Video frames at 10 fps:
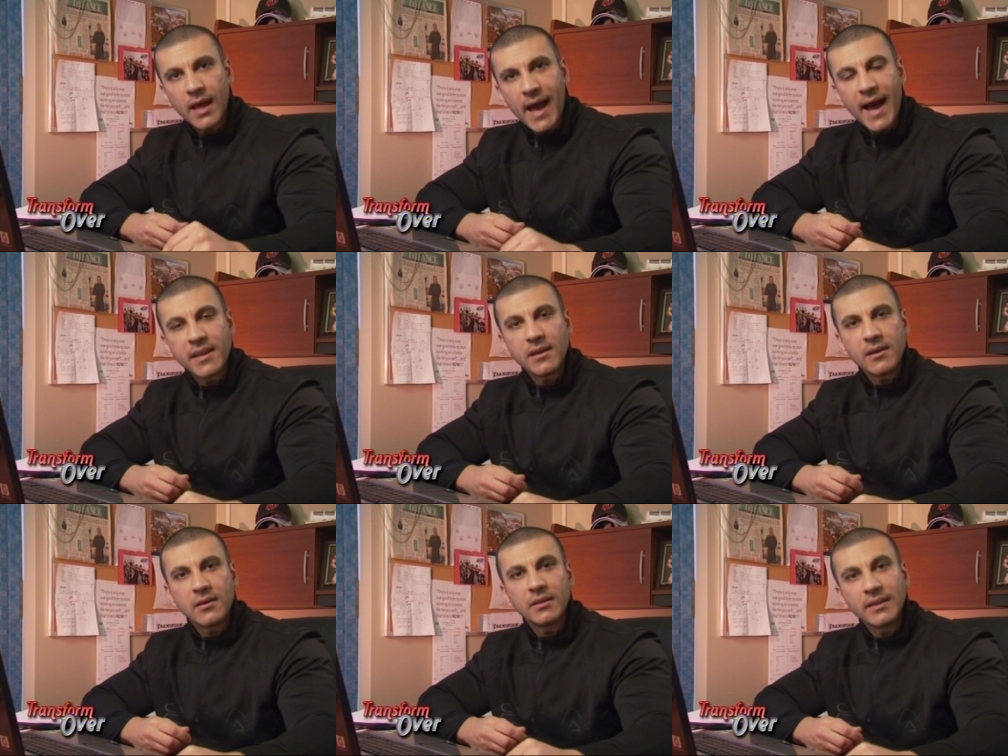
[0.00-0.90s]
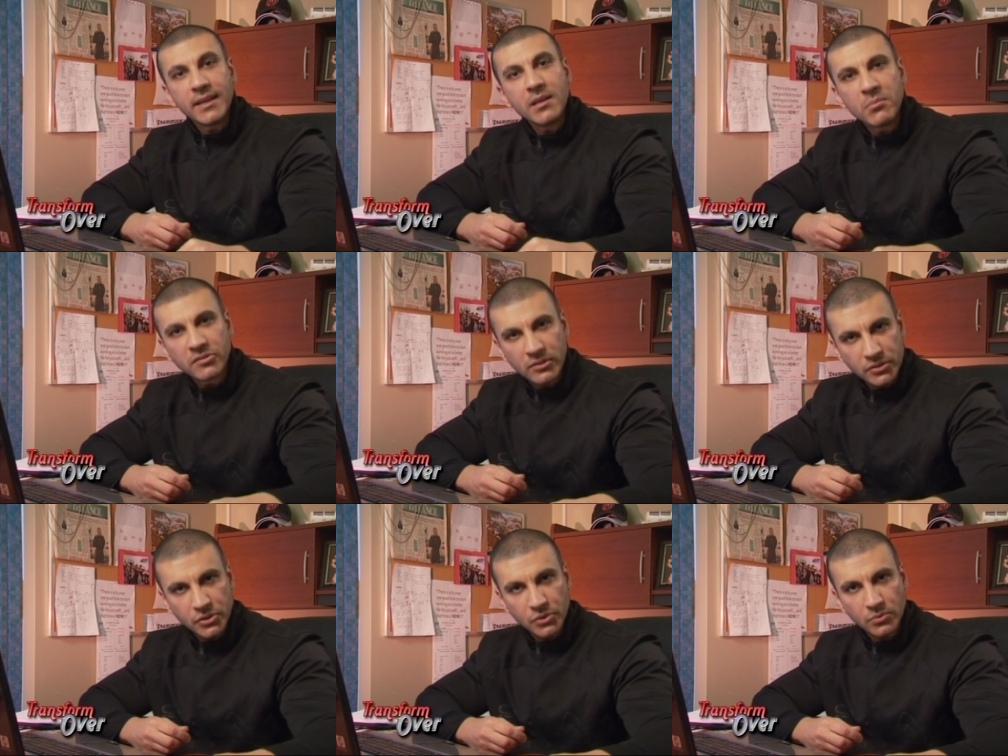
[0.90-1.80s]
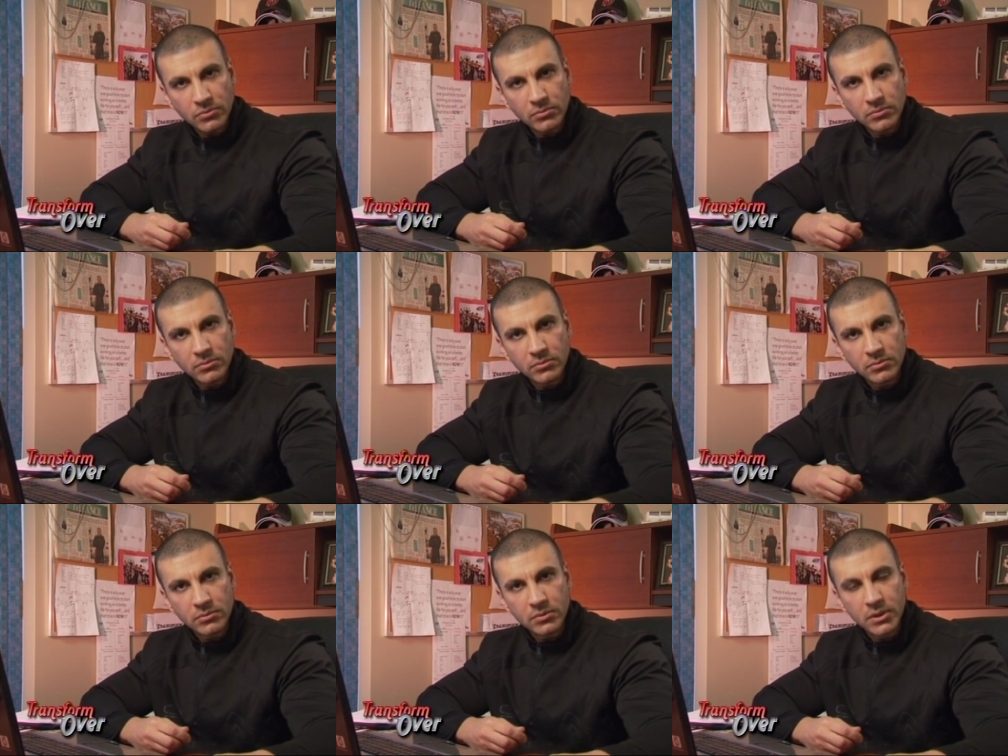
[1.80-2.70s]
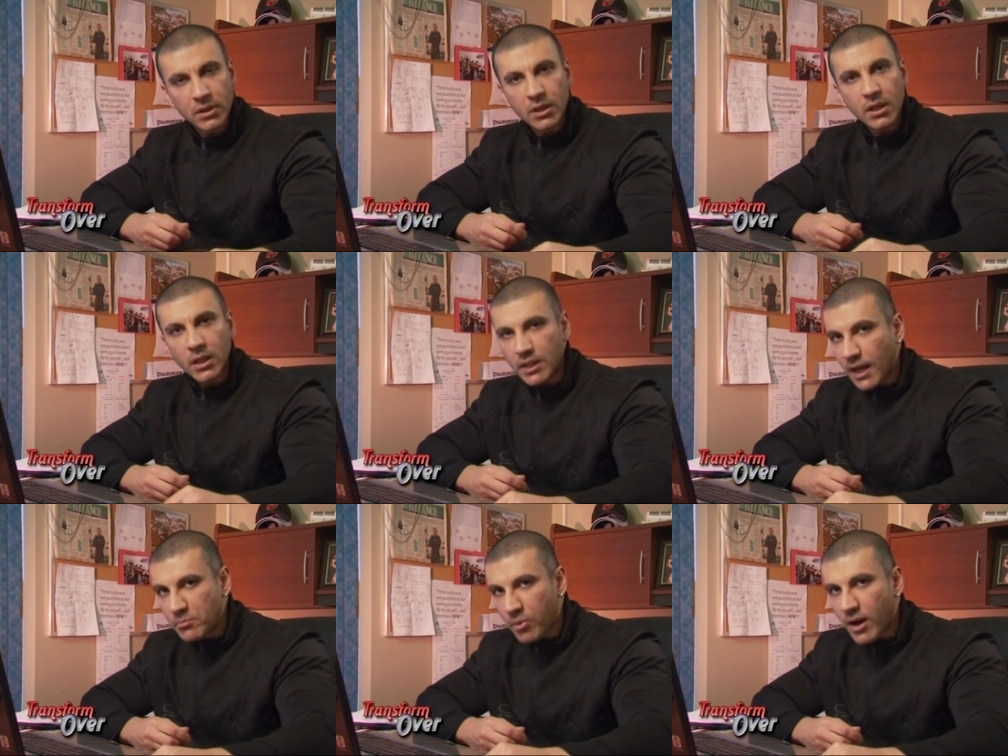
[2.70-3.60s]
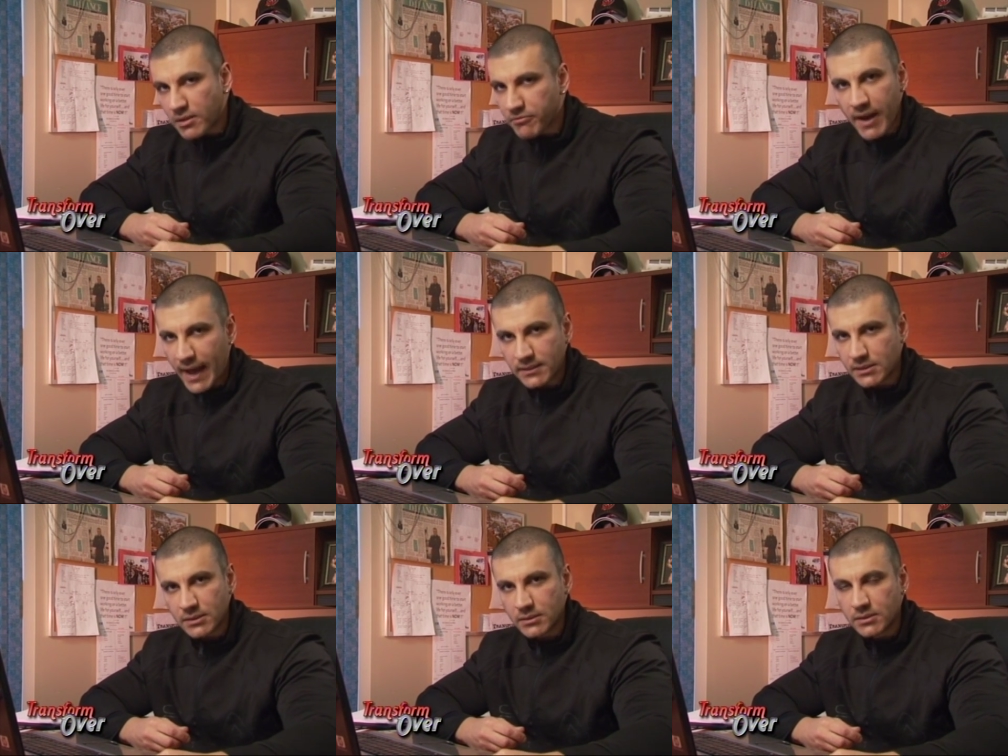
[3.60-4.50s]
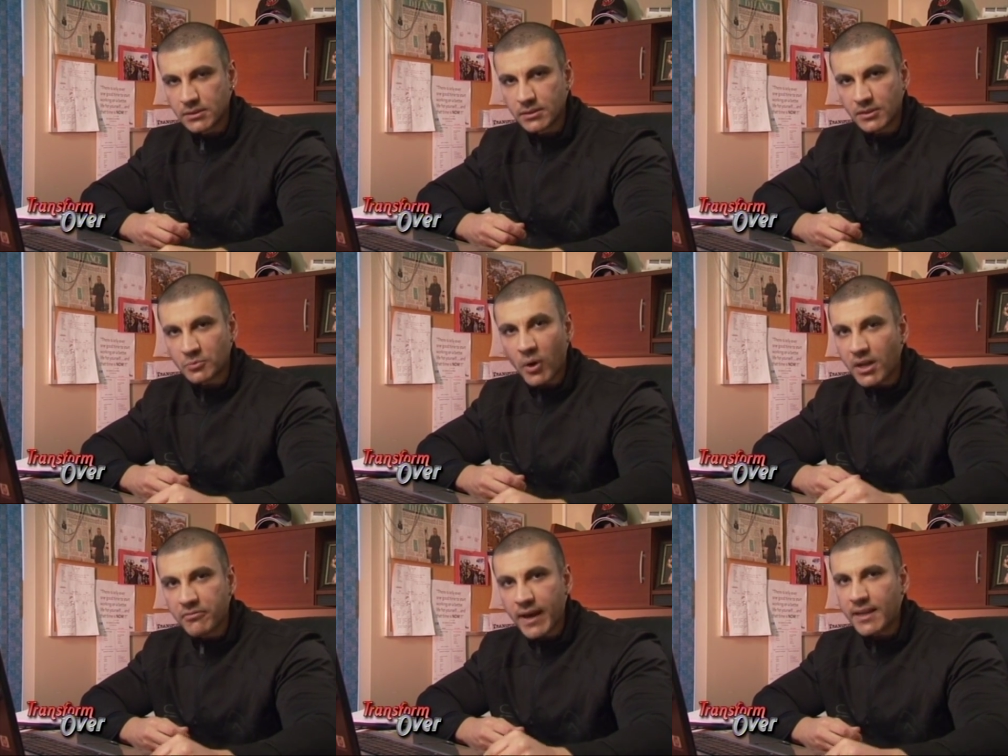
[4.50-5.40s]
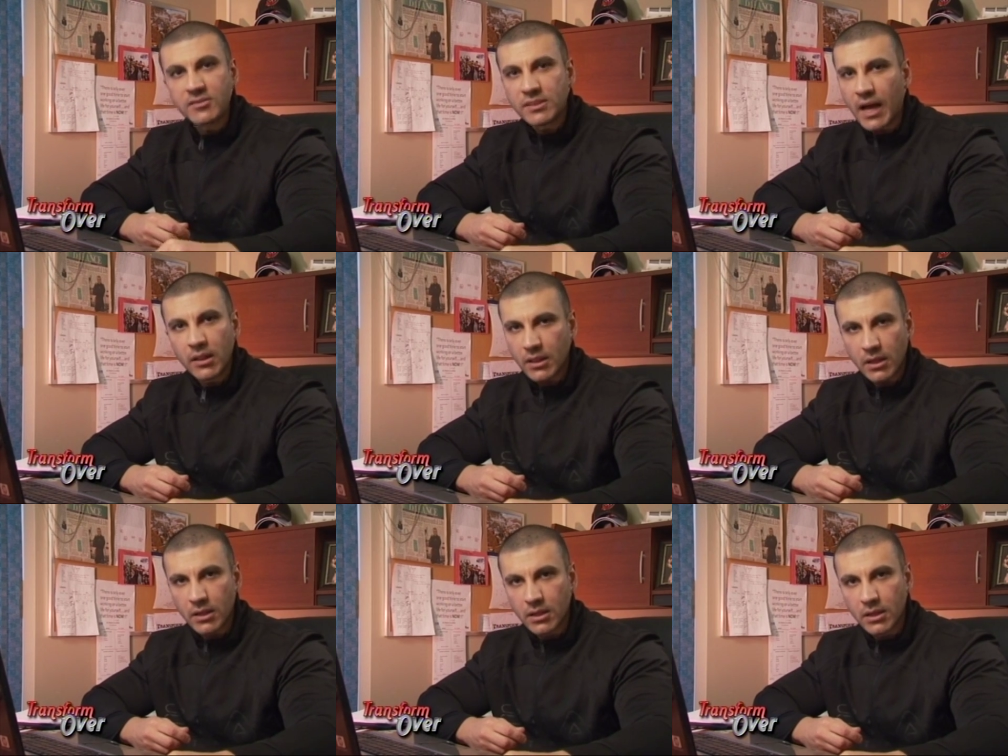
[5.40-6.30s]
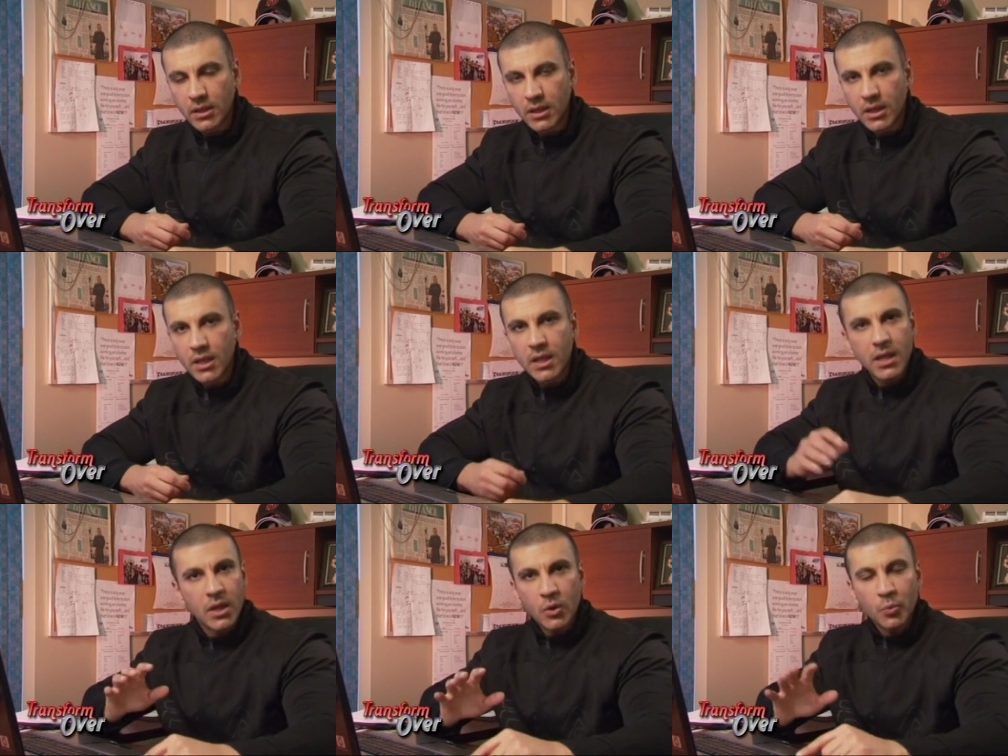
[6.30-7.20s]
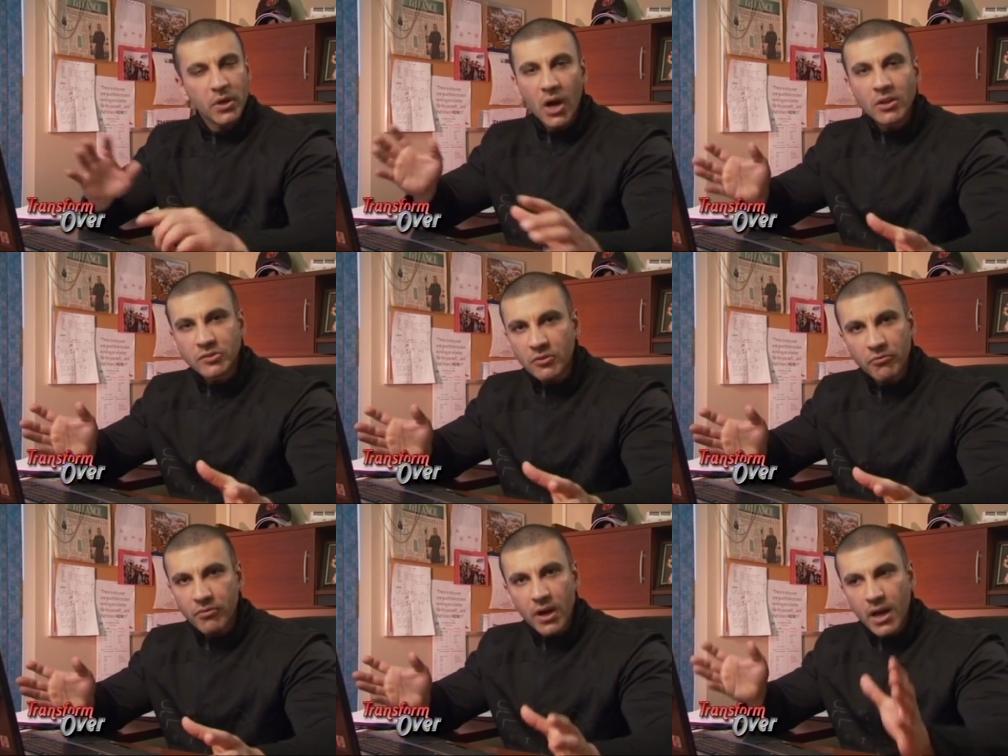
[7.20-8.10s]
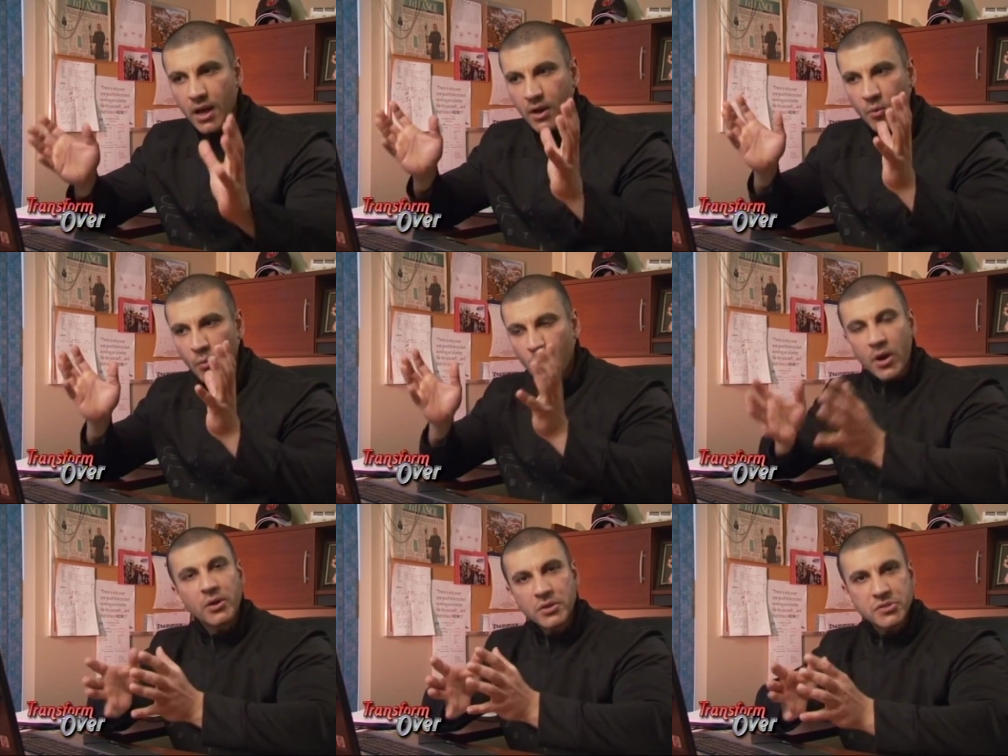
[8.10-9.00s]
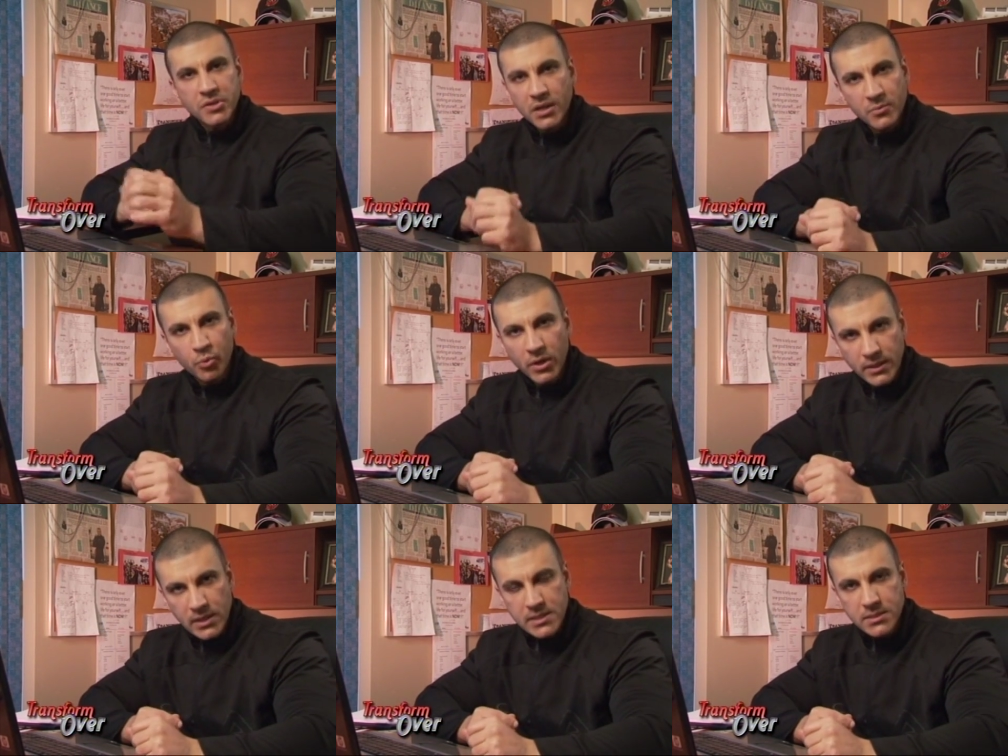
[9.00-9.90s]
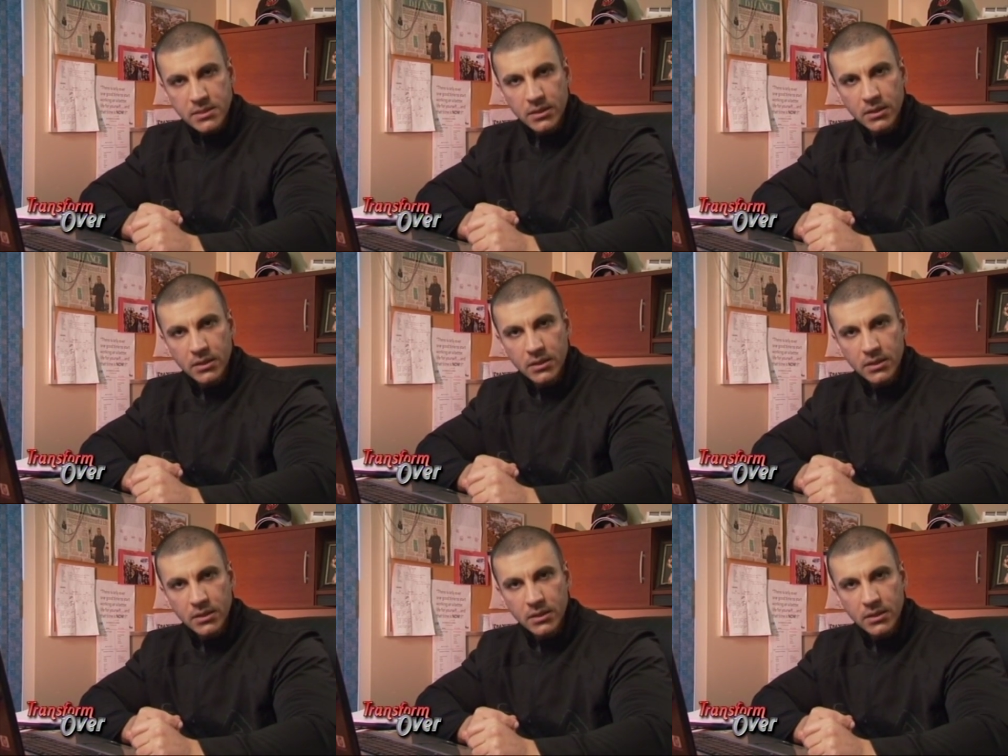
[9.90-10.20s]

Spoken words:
adding lean muscle tissue, not body fat, because body fat isn't healthy, regardless of where your starting point is.